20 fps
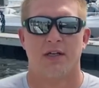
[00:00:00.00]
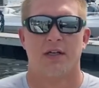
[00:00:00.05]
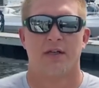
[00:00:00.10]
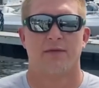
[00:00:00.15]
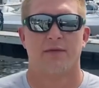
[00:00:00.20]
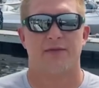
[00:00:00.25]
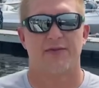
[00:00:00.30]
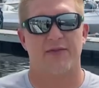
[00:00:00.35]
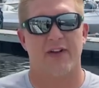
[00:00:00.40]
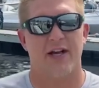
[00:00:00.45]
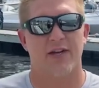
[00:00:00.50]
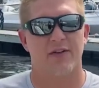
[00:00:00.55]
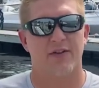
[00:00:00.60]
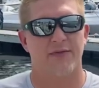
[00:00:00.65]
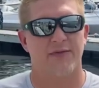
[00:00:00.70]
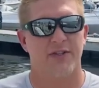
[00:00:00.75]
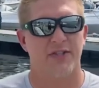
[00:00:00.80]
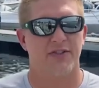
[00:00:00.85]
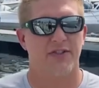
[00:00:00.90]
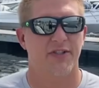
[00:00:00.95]
Flounder
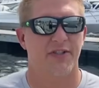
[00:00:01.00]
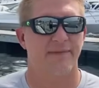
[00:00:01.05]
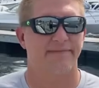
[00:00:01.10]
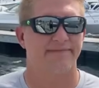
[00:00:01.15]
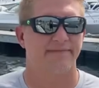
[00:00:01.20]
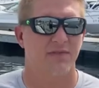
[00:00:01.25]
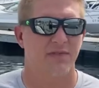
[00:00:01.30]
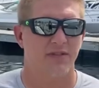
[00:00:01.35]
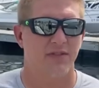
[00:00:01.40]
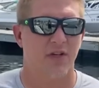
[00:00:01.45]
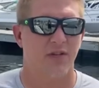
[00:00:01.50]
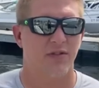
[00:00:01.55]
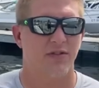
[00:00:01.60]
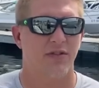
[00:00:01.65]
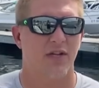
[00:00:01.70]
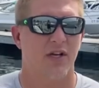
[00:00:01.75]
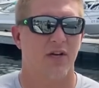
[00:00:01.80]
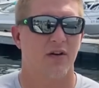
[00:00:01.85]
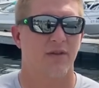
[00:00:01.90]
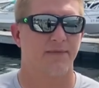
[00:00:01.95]
fishing,
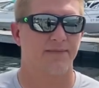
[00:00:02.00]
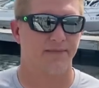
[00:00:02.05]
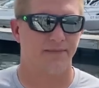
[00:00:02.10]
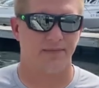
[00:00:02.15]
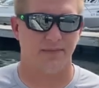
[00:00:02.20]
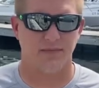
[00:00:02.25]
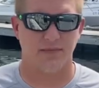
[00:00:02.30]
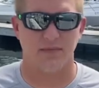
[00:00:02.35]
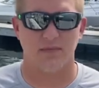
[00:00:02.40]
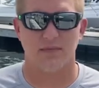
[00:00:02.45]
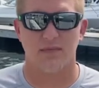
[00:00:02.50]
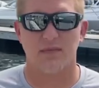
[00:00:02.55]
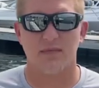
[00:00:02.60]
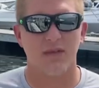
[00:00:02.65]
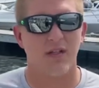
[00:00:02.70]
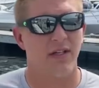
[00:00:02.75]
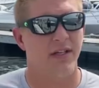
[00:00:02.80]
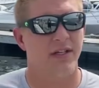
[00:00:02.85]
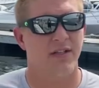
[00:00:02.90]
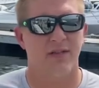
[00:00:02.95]
so-so.
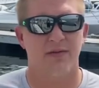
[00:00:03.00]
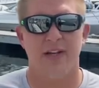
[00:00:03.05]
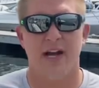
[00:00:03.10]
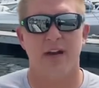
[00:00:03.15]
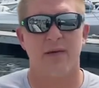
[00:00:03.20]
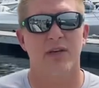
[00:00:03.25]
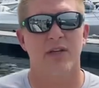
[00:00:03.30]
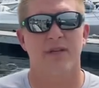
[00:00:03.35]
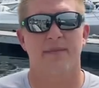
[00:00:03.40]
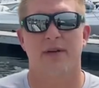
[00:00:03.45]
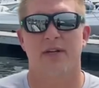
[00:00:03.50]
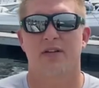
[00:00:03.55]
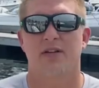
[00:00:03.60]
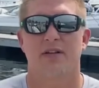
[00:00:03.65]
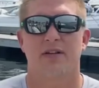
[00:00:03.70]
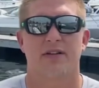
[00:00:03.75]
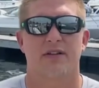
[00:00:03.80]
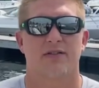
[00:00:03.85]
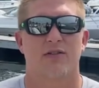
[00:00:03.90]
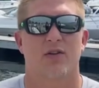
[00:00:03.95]
It's not really been
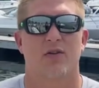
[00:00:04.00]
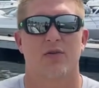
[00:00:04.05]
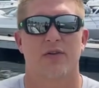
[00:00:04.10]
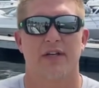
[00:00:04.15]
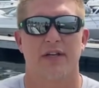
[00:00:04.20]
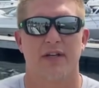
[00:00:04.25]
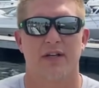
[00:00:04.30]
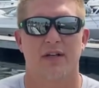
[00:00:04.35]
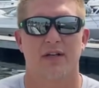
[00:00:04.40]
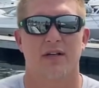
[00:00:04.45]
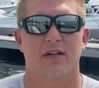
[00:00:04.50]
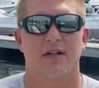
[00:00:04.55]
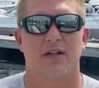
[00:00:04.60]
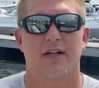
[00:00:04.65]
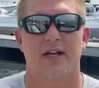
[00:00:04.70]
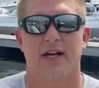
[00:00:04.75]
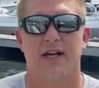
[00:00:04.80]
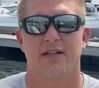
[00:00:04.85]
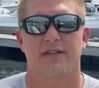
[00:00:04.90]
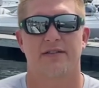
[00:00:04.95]
good this whole year.
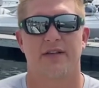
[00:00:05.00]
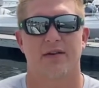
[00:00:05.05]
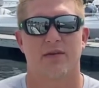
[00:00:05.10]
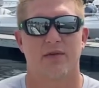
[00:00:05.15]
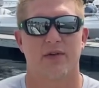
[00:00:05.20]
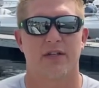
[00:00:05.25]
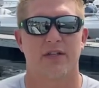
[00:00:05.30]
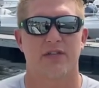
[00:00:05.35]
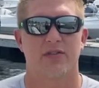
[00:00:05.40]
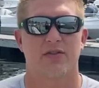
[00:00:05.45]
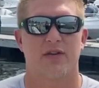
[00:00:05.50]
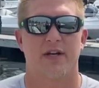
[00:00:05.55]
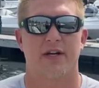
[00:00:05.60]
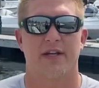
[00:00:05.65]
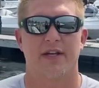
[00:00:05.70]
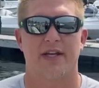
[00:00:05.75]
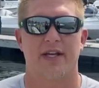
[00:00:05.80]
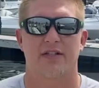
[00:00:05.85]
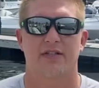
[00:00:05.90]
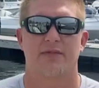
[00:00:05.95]
Guys that are really trying to
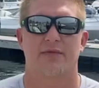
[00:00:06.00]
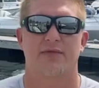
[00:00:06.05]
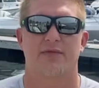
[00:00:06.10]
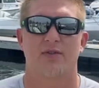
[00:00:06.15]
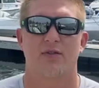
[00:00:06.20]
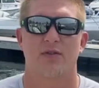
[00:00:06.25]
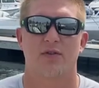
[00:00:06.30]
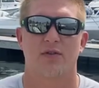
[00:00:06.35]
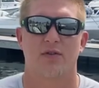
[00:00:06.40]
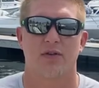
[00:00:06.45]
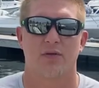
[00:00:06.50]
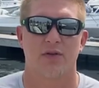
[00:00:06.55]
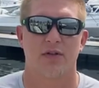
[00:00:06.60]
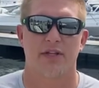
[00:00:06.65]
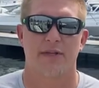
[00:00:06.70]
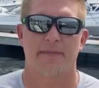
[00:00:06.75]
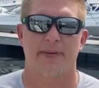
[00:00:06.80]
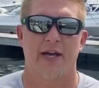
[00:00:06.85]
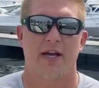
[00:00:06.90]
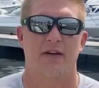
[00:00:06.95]
catch some fluke, they're
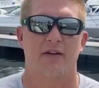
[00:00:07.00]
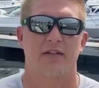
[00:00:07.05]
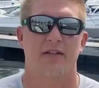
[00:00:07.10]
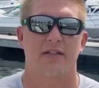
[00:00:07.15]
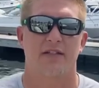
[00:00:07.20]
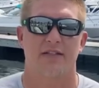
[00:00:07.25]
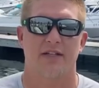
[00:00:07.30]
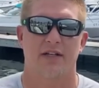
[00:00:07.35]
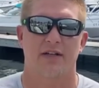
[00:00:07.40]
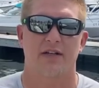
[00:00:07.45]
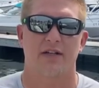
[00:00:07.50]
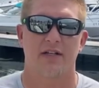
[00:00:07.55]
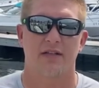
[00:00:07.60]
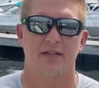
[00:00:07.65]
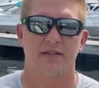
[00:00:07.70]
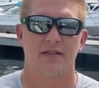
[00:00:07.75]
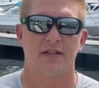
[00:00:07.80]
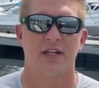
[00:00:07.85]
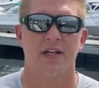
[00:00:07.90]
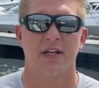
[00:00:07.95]
really pounding these
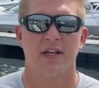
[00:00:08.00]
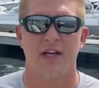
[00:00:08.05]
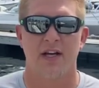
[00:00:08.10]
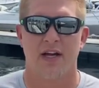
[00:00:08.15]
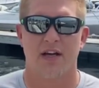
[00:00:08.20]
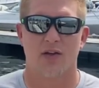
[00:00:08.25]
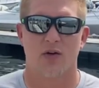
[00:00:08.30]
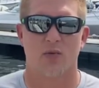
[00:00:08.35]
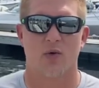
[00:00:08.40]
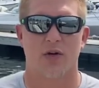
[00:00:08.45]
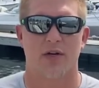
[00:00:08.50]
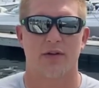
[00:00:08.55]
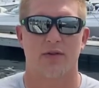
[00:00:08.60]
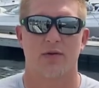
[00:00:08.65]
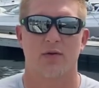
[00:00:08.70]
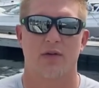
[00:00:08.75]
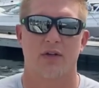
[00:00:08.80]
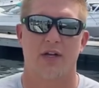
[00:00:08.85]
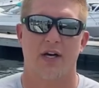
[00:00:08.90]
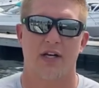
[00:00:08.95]
areas, and they're working
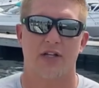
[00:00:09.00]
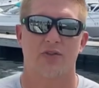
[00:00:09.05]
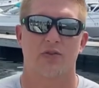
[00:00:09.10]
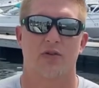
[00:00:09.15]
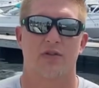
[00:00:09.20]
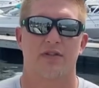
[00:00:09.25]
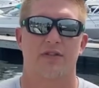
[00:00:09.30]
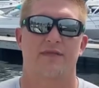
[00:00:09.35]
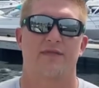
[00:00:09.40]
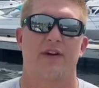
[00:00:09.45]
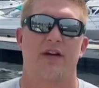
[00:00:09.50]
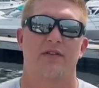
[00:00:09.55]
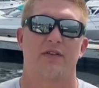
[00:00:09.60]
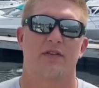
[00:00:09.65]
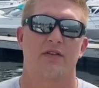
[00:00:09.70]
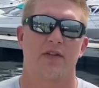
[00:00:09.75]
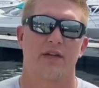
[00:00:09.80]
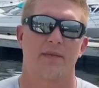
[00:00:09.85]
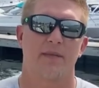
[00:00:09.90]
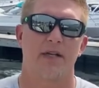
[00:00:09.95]
through a lot of shorts to find their
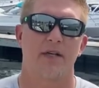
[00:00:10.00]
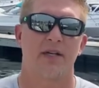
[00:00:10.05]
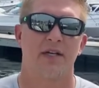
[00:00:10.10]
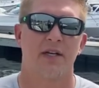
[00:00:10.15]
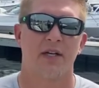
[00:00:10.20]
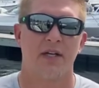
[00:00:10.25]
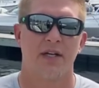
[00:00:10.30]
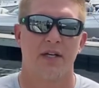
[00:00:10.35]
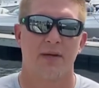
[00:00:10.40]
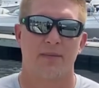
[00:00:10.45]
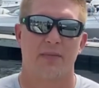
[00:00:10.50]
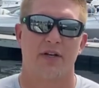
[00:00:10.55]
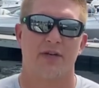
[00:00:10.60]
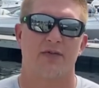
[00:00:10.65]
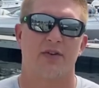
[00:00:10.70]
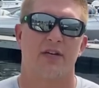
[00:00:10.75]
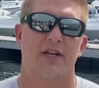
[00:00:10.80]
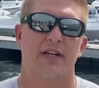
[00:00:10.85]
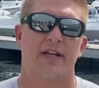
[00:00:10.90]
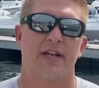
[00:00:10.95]
limit. But if
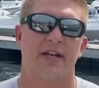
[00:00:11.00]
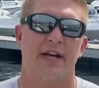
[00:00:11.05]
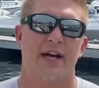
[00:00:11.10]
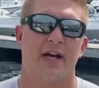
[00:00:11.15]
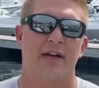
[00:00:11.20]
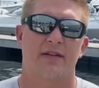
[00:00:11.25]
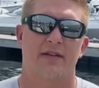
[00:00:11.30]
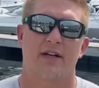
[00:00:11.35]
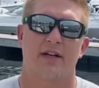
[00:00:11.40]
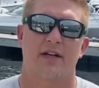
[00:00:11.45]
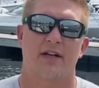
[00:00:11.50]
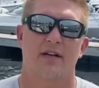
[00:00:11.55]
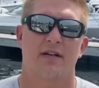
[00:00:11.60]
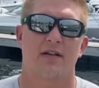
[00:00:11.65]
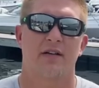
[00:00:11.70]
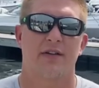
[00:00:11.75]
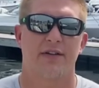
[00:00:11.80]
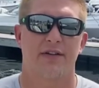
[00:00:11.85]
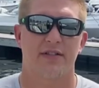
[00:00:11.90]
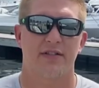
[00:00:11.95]
you're gonna get out there,
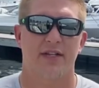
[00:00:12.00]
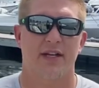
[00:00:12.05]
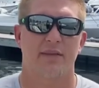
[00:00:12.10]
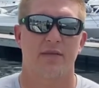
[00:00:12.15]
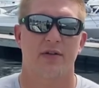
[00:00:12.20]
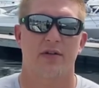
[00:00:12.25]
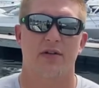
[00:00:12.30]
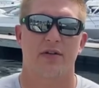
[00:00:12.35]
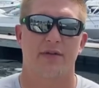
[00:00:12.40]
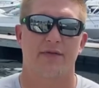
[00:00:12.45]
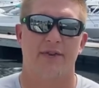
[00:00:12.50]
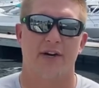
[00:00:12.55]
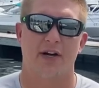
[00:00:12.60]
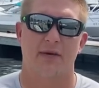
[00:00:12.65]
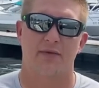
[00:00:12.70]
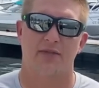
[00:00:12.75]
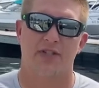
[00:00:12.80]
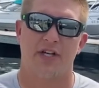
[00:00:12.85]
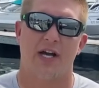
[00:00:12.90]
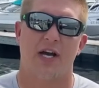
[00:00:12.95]
this time of year you can find
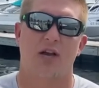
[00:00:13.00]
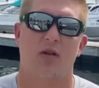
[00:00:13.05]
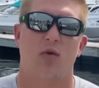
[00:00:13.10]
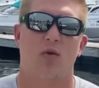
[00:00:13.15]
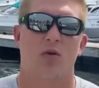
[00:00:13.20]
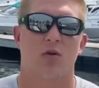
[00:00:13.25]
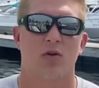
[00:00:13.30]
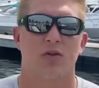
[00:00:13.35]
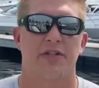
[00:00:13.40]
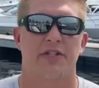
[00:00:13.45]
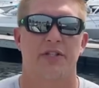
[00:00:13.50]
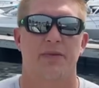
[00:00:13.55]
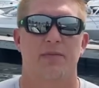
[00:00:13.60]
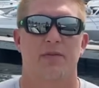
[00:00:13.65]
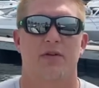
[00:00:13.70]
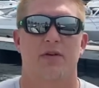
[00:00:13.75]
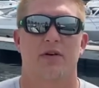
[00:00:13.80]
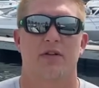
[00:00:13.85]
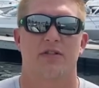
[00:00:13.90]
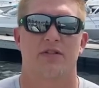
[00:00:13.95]
them shallow or deep
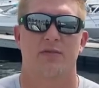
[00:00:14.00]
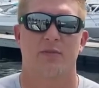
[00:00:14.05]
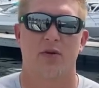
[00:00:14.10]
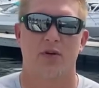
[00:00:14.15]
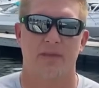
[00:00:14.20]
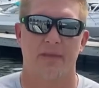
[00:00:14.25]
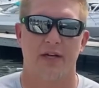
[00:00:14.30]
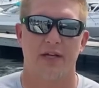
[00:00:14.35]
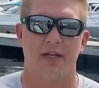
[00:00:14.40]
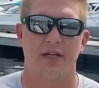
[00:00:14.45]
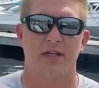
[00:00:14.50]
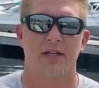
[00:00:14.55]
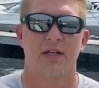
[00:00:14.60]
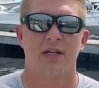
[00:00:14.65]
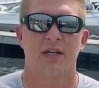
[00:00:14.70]
with all the small bait.